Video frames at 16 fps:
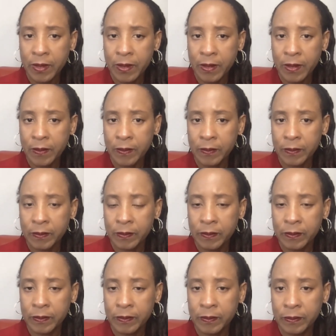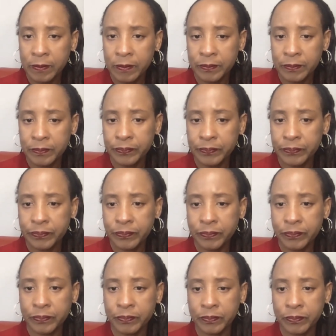
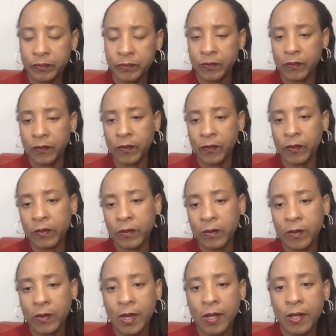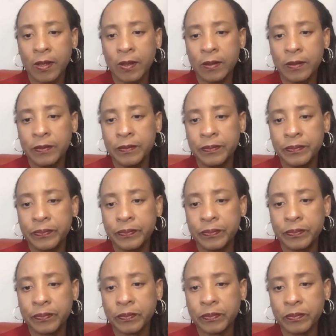
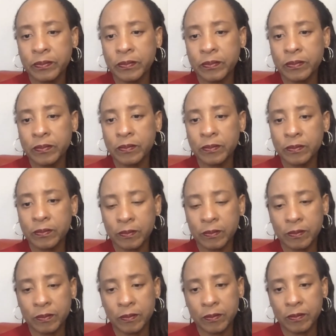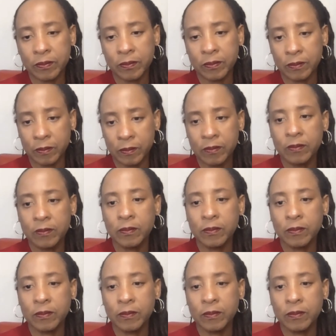This person isn't speaking.